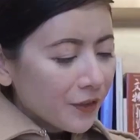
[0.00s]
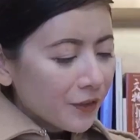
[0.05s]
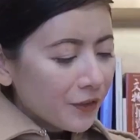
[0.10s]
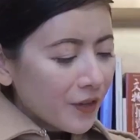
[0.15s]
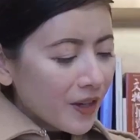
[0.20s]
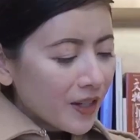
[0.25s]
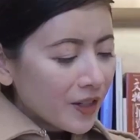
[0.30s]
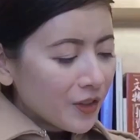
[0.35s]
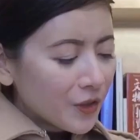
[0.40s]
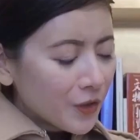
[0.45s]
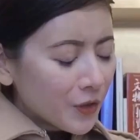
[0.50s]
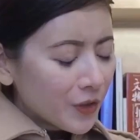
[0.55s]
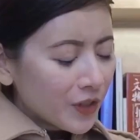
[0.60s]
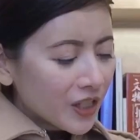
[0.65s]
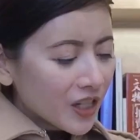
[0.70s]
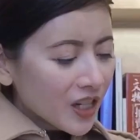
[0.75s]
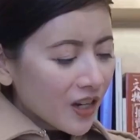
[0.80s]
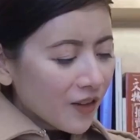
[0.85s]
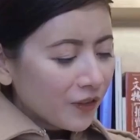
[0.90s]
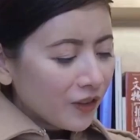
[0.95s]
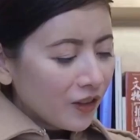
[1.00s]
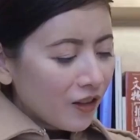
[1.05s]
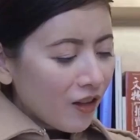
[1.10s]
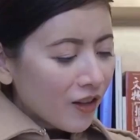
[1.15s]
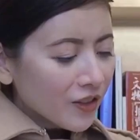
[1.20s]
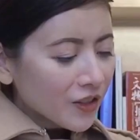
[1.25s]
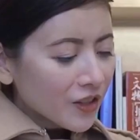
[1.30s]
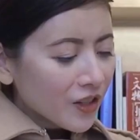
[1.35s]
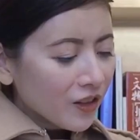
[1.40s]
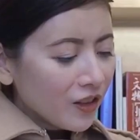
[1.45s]
Fred and George have
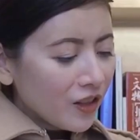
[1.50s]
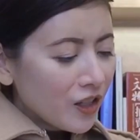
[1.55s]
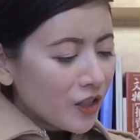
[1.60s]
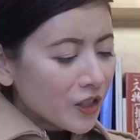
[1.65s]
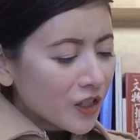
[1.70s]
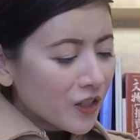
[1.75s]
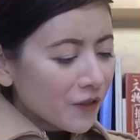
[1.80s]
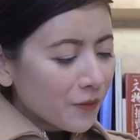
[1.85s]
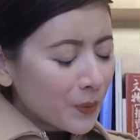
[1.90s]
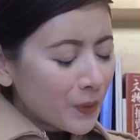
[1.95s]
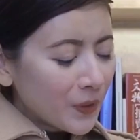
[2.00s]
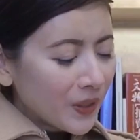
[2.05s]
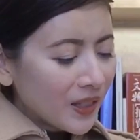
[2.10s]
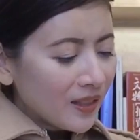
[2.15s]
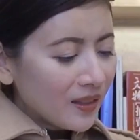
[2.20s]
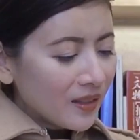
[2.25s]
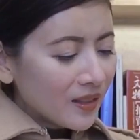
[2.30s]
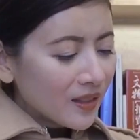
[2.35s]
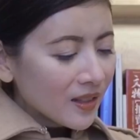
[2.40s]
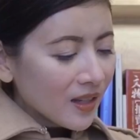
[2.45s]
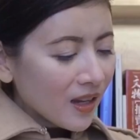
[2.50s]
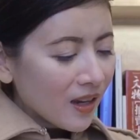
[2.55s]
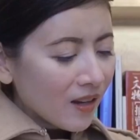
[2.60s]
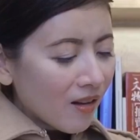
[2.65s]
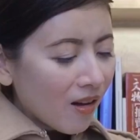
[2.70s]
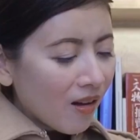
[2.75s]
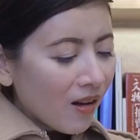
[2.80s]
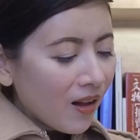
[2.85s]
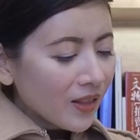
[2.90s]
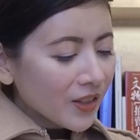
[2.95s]
lost loads of points in
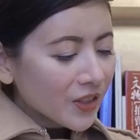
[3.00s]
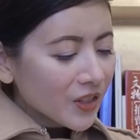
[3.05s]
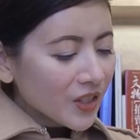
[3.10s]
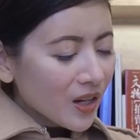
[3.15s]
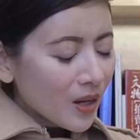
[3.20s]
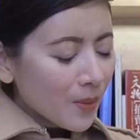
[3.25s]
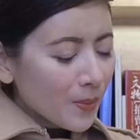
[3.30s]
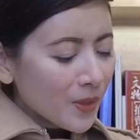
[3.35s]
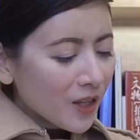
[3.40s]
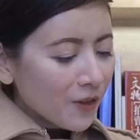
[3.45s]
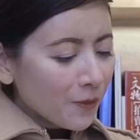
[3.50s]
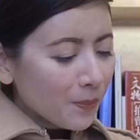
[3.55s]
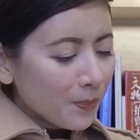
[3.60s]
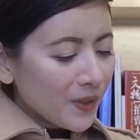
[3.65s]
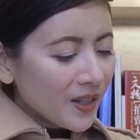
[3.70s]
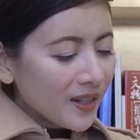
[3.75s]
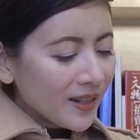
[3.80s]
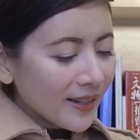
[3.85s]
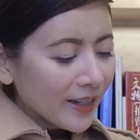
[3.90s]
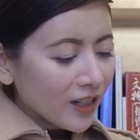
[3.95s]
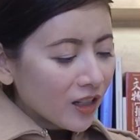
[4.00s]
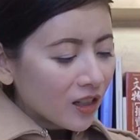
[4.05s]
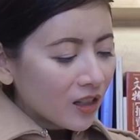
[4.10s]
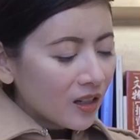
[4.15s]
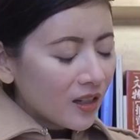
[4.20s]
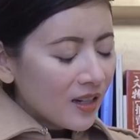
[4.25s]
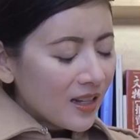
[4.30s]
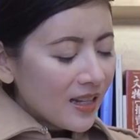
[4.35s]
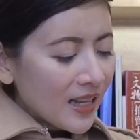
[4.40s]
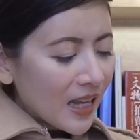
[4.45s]
all the time they've been here,
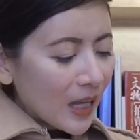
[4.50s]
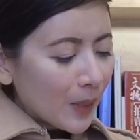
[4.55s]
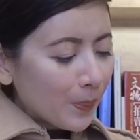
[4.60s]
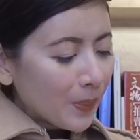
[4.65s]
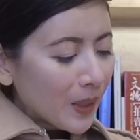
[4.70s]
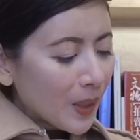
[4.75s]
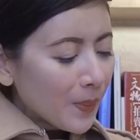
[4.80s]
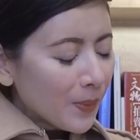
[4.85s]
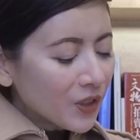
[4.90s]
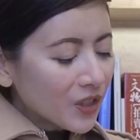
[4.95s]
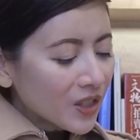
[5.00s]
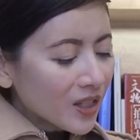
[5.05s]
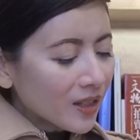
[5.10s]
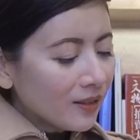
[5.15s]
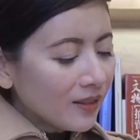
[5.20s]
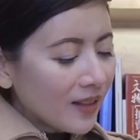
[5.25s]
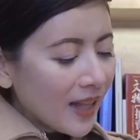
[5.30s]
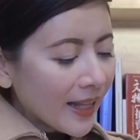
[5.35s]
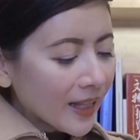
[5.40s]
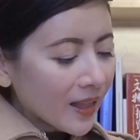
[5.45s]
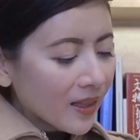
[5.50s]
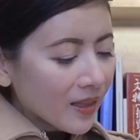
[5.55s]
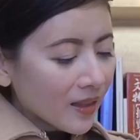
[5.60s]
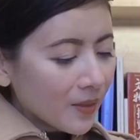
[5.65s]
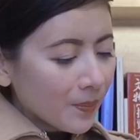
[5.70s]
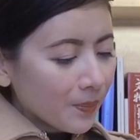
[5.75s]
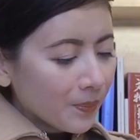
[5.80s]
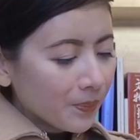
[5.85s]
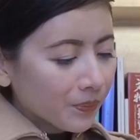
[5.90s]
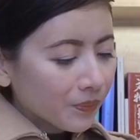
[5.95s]
and people still like
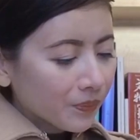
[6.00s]
them.